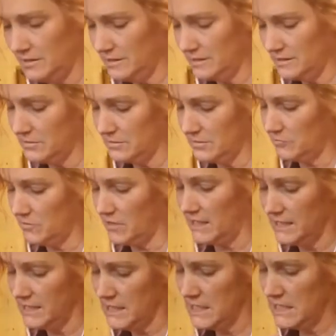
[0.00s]
in a certain
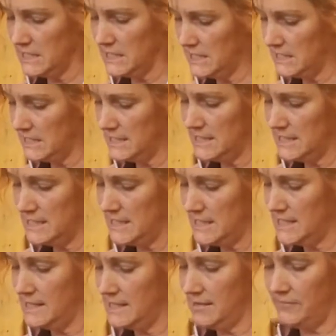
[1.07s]
way
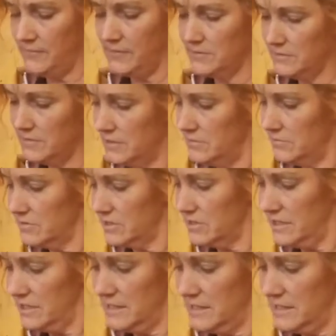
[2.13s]
if you don't